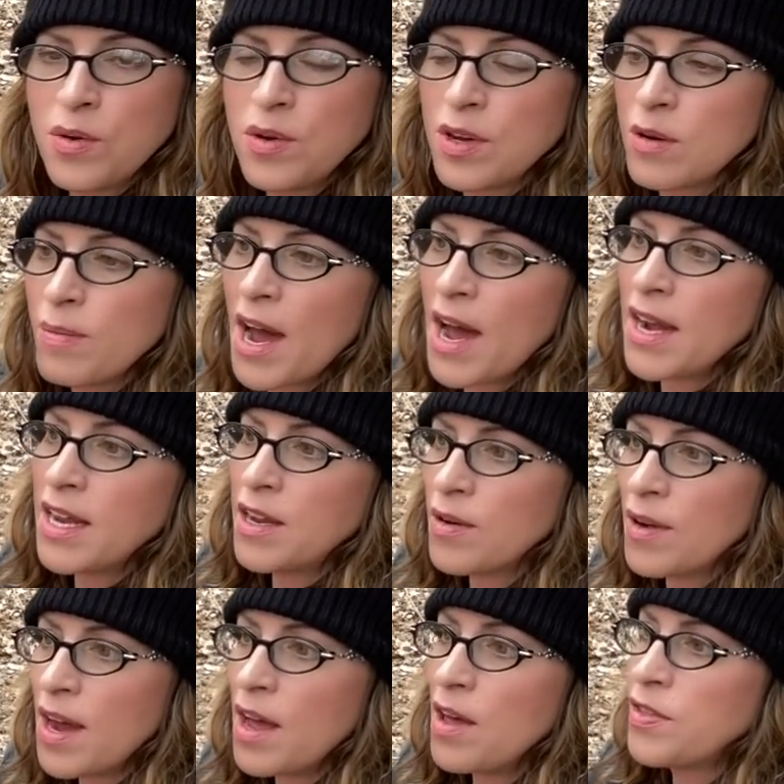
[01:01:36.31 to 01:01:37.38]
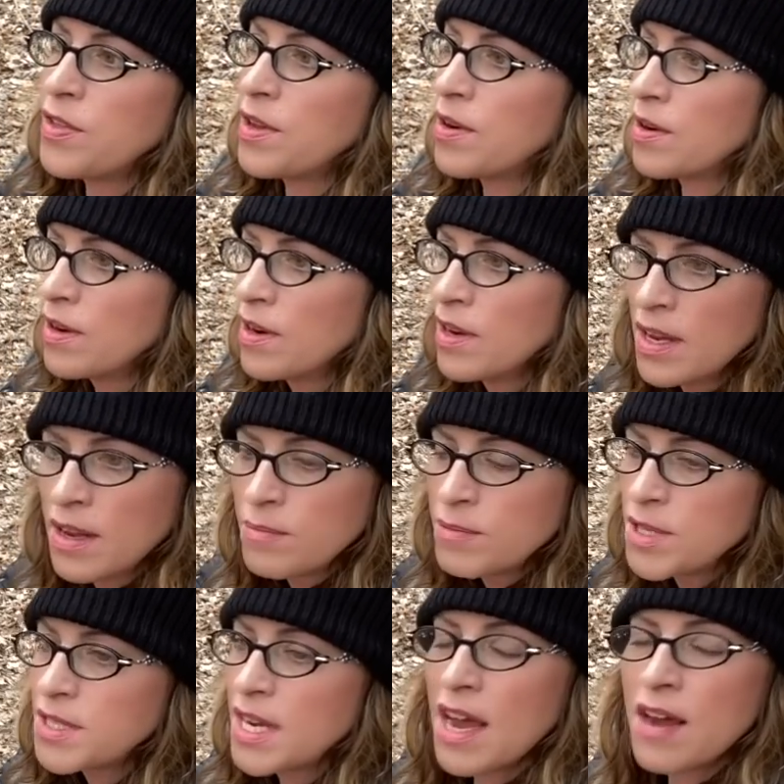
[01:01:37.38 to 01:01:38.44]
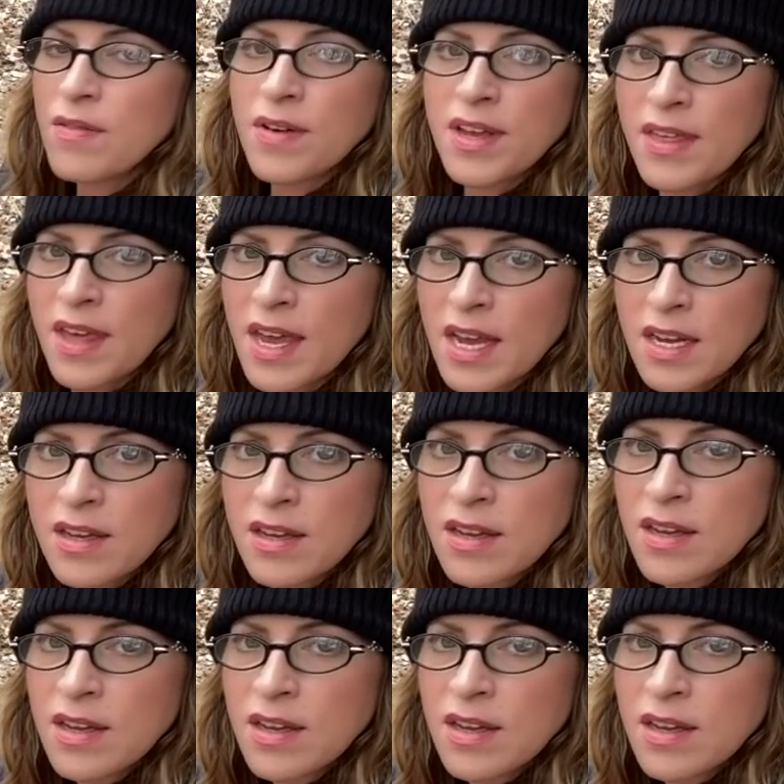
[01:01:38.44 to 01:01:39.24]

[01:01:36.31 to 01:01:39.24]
your body, your health, your just everything.